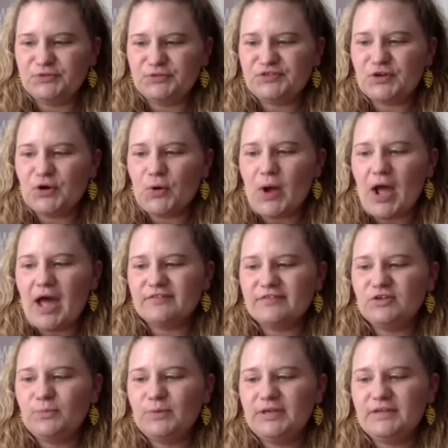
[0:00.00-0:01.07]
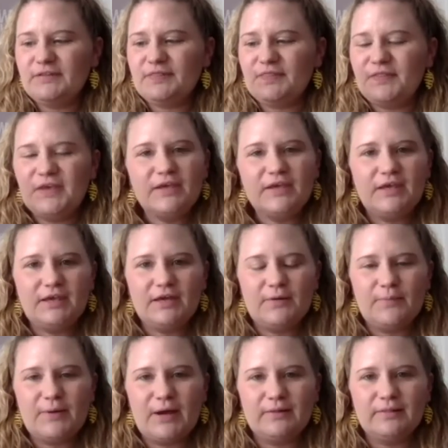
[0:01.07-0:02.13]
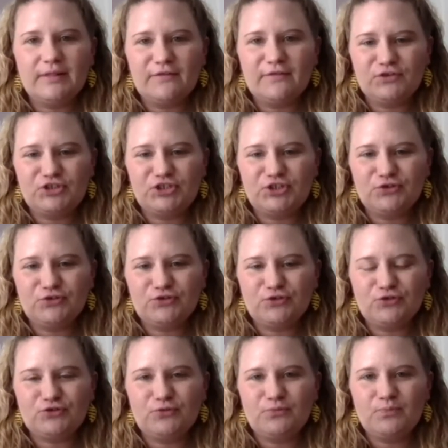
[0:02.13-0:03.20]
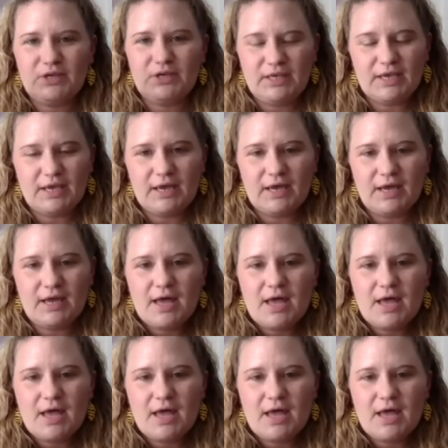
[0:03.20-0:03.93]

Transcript: So as you begin thinking about leveraging your social media,